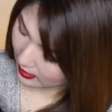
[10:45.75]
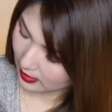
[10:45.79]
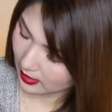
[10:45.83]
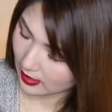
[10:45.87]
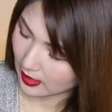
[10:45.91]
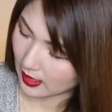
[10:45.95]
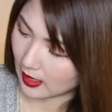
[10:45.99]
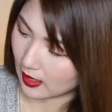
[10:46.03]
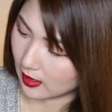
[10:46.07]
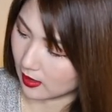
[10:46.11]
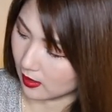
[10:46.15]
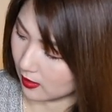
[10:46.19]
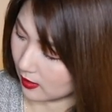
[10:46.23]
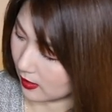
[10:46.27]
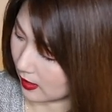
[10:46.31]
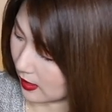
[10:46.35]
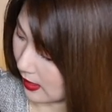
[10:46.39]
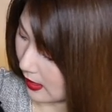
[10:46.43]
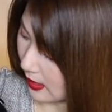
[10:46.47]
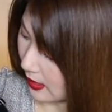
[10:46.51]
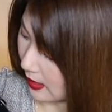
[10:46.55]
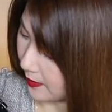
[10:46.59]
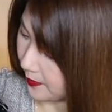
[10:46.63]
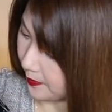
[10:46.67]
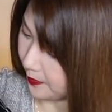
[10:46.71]
in
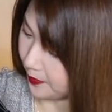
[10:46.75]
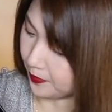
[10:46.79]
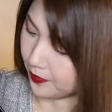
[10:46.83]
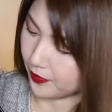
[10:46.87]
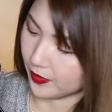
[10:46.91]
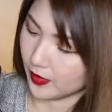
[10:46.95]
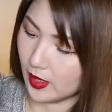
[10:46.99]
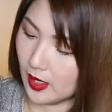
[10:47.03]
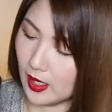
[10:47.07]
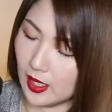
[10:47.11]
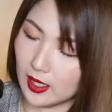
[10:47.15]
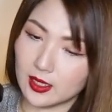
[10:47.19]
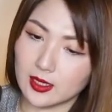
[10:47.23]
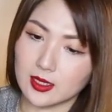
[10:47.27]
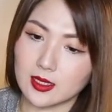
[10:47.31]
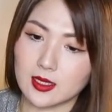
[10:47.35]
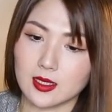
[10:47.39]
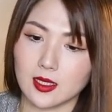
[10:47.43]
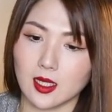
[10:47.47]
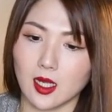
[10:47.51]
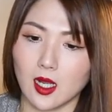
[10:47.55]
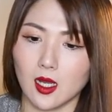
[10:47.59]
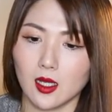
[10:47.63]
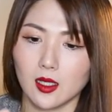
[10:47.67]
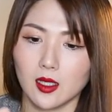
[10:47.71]
Italy, and it's
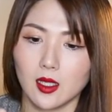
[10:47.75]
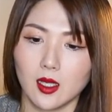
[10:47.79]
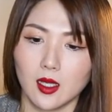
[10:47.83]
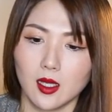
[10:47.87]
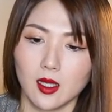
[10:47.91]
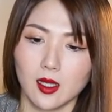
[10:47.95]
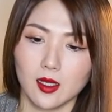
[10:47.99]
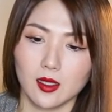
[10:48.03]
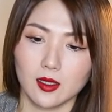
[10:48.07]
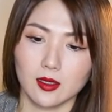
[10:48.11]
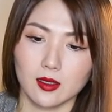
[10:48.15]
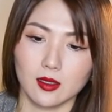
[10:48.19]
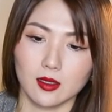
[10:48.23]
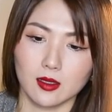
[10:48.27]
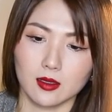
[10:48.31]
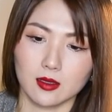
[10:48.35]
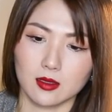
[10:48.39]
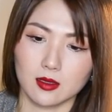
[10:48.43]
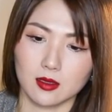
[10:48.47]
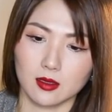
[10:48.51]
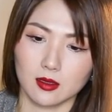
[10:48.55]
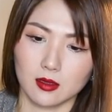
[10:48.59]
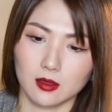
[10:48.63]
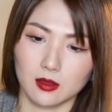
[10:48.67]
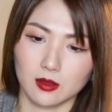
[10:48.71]
got
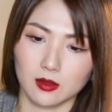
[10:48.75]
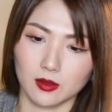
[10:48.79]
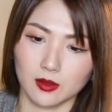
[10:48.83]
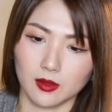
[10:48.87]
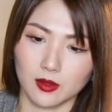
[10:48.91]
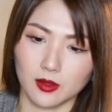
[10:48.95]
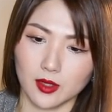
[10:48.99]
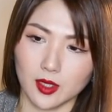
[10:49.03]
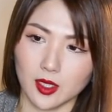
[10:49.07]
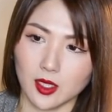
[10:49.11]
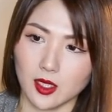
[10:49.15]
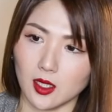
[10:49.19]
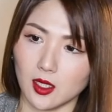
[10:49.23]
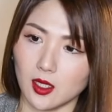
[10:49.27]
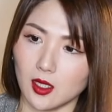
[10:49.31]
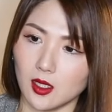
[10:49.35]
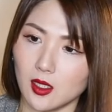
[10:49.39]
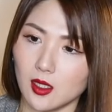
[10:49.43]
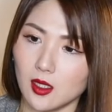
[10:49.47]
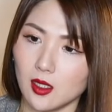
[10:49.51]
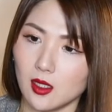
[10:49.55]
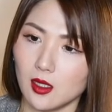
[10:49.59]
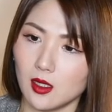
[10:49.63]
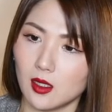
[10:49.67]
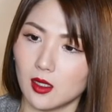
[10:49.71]
this little
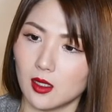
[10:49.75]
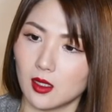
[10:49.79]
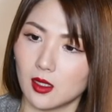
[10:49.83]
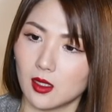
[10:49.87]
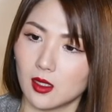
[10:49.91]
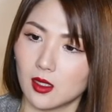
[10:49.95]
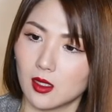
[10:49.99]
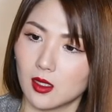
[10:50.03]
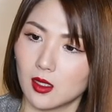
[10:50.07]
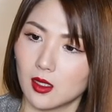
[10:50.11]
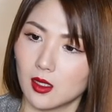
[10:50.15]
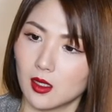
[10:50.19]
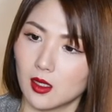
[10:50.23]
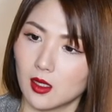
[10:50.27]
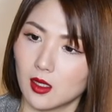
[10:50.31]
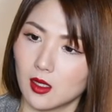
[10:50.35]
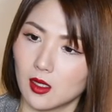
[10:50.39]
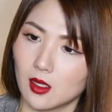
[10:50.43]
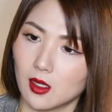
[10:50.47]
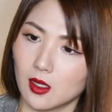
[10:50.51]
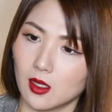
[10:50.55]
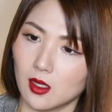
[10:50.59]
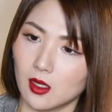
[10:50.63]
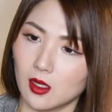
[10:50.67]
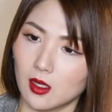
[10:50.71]
thingy.
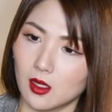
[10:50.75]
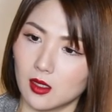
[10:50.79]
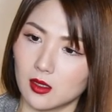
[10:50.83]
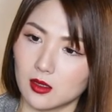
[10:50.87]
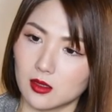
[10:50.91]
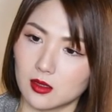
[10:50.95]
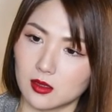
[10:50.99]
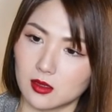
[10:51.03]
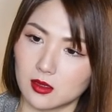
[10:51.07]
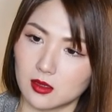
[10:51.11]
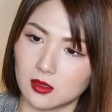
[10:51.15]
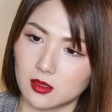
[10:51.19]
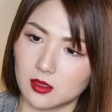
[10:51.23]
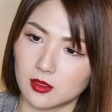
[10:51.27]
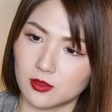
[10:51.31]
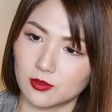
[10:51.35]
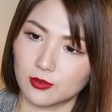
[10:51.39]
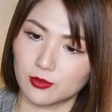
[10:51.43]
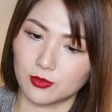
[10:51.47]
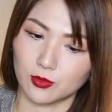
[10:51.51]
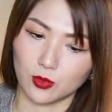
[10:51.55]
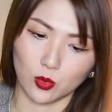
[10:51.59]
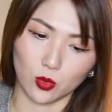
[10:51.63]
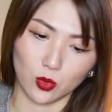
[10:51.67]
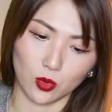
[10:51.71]
It's
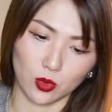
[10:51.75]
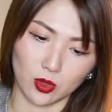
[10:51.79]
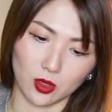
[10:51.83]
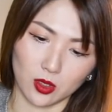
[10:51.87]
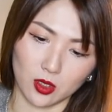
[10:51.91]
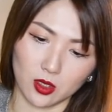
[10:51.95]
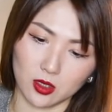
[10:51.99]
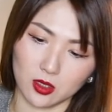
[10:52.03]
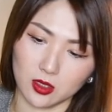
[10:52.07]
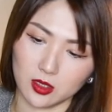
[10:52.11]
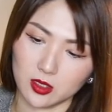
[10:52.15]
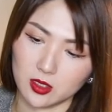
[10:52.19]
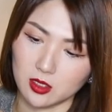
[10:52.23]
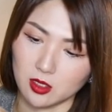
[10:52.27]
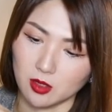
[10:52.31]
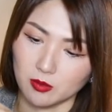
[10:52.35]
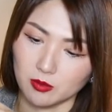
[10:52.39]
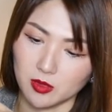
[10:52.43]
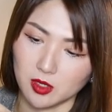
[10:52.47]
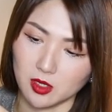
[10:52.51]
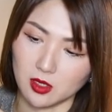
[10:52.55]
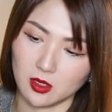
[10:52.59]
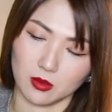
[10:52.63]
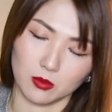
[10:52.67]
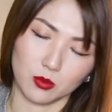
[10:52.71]
for
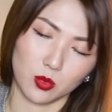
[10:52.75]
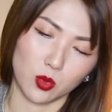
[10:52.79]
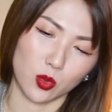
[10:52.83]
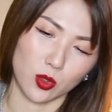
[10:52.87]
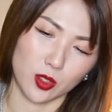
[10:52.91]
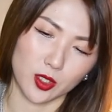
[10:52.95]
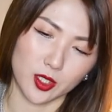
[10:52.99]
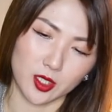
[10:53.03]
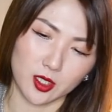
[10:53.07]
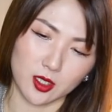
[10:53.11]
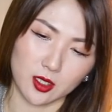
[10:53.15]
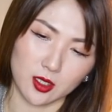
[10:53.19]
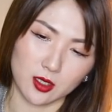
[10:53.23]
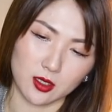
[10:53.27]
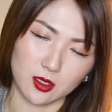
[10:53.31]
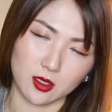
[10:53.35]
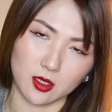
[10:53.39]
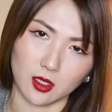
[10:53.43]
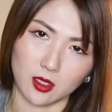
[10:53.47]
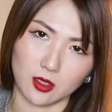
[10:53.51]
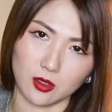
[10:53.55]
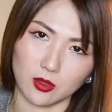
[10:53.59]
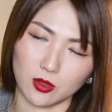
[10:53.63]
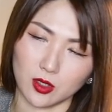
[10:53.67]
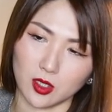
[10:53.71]
something important
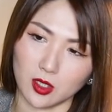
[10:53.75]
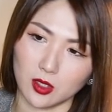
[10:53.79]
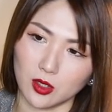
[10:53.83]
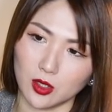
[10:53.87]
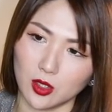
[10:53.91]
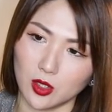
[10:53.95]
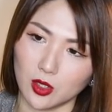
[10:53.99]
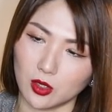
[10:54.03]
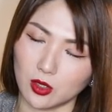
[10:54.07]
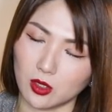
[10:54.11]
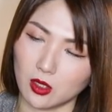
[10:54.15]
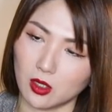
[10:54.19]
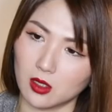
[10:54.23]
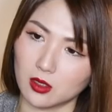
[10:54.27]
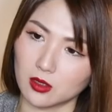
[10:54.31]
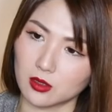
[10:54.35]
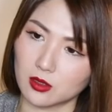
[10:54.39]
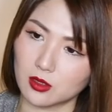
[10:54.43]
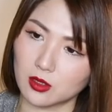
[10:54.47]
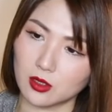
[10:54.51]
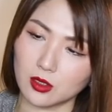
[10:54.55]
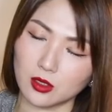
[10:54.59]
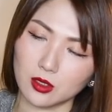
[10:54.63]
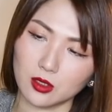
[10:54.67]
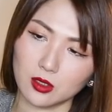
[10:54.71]
that you can hook
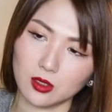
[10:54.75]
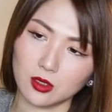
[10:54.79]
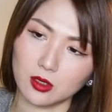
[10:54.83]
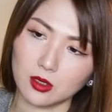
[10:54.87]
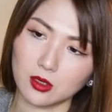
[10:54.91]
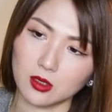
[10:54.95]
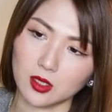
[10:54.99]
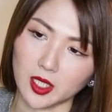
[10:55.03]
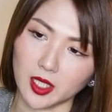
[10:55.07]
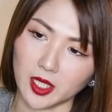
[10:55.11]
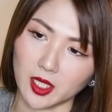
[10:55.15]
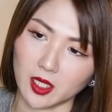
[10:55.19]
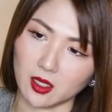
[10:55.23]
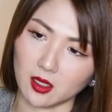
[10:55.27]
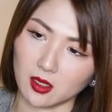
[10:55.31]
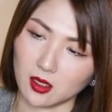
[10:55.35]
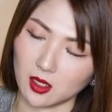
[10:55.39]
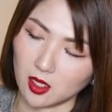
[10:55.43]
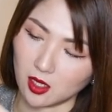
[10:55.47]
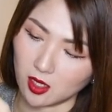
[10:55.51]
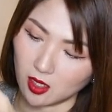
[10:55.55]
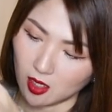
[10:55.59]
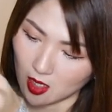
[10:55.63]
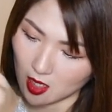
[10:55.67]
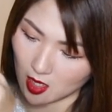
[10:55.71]
onto, like a
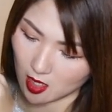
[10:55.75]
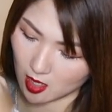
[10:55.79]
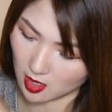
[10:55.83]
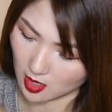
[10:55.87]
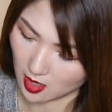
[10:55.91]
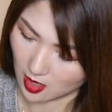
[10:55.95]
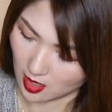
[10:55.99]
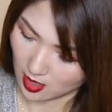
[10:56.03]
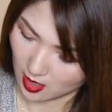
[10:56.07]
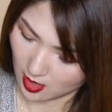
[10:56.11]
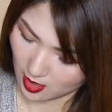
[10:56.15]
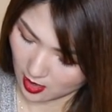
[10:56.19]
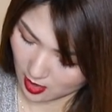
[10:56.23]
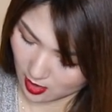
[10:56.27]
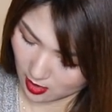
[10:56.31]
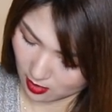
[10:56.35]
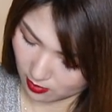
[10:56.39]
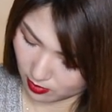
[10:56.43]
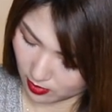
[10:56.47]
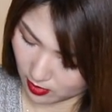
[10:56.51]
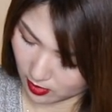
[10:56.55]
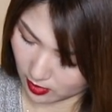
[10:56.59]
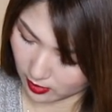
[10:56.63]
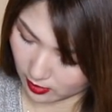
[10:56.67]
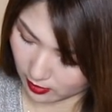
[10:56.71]
key, I
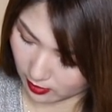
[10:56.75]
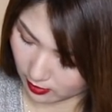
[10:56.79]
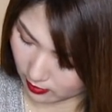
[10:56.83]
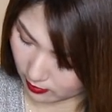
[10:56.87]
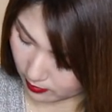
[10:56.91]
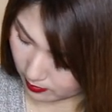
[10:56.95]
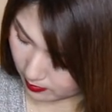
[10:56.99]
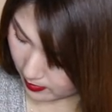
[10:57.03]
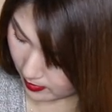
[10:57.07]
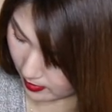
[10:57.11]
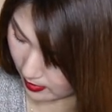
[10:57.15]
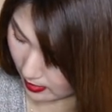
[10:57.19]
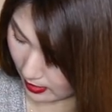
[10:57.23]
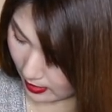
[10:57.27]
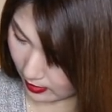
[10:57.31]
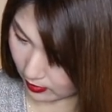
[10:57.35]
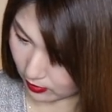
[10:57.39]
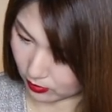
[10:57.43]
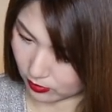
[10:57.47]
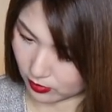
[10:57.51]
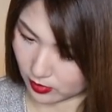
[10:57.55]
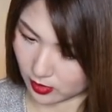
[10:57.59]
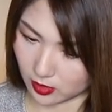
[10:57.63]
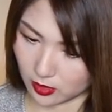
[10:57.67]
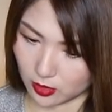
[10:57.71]
believe, but I
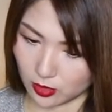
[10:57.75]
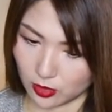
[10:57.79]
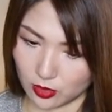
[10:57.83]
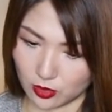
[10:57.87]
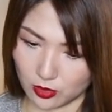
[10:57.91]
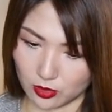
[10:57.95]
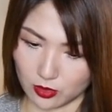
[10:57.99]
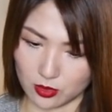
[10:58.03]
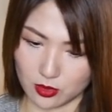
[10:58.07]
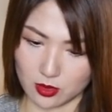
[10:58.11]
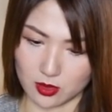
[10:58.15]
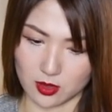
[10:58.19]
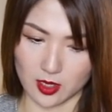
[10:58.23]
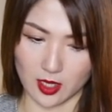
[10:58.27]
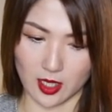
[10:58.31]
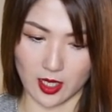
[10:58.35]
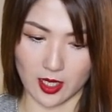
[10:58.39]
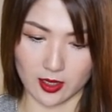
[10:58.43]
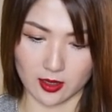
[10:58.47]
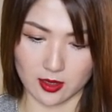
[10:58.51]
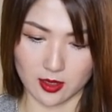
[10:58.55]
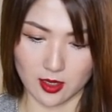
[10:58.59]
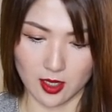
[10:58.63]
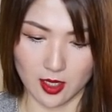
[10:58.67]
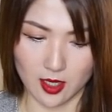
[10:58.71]
don't really use
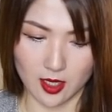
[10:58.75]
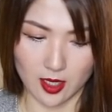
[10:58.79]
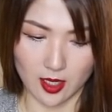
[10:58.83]
that.